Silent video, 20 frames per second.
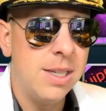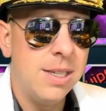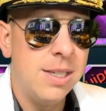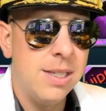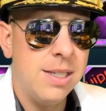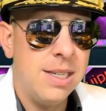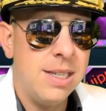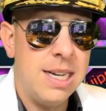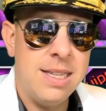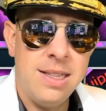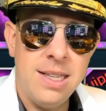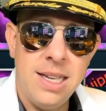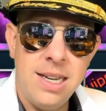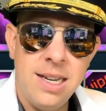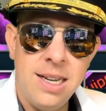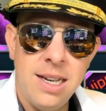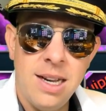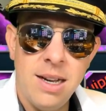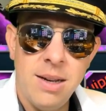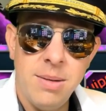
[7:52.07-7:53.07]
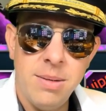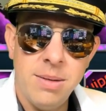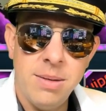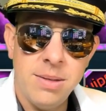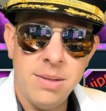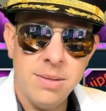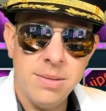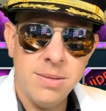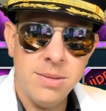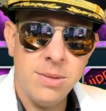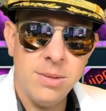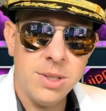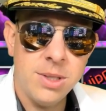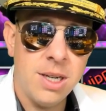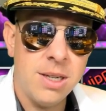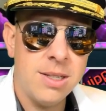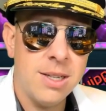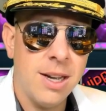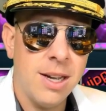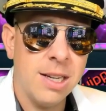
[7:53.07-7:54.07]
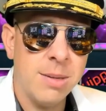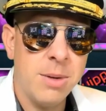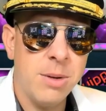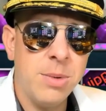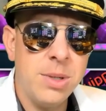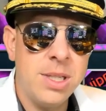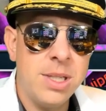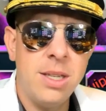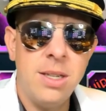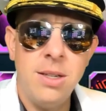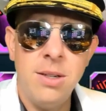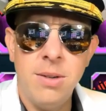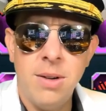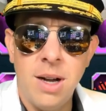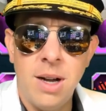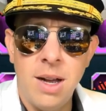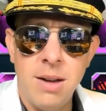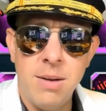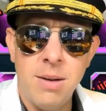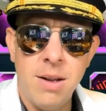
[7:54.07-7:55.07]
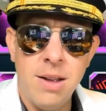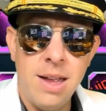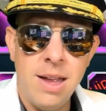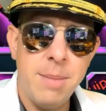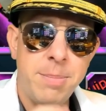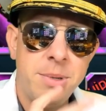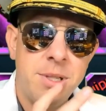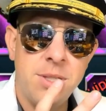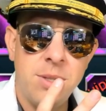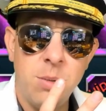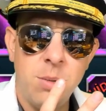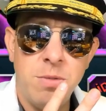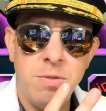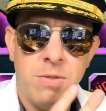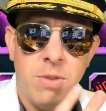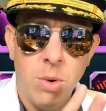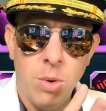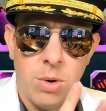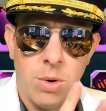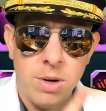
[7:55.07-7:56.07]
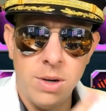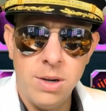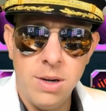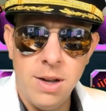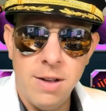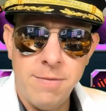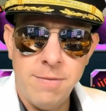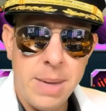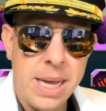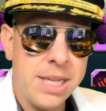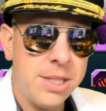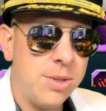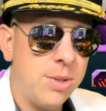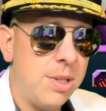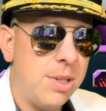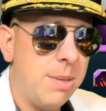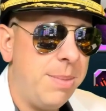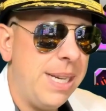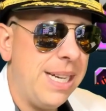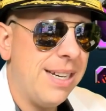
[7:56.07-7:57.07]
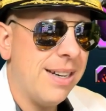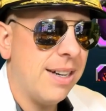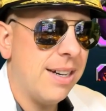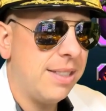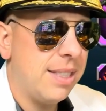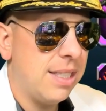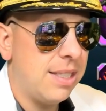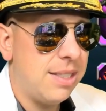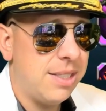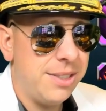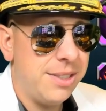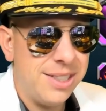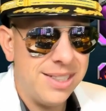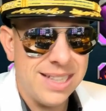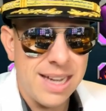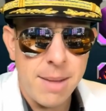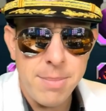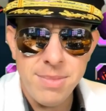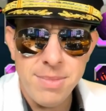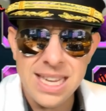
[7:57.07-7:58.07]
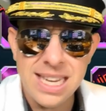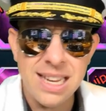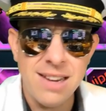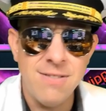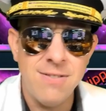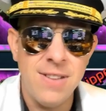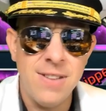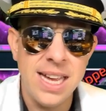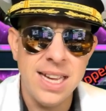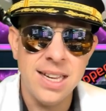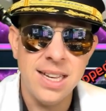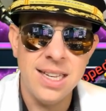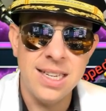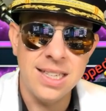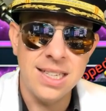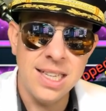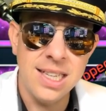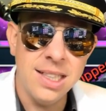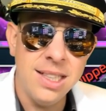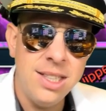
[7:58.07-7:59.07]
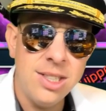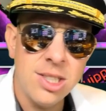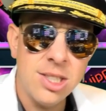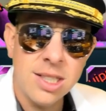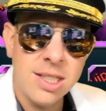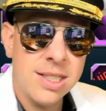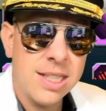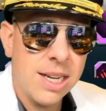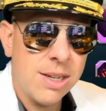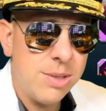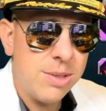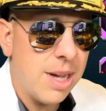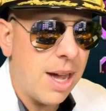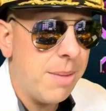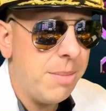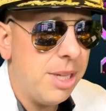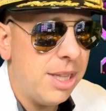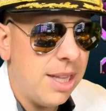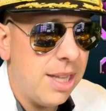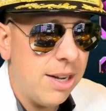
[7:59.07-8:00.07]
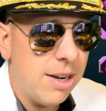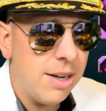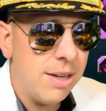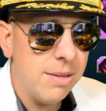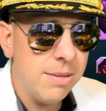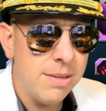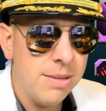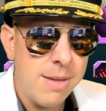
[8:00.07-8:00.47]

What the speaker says: And then we'll start talking about what to do on episode 4 of Mastering the Peak contest series. I'm thinking Vega and Gilly just because of how dominant they are.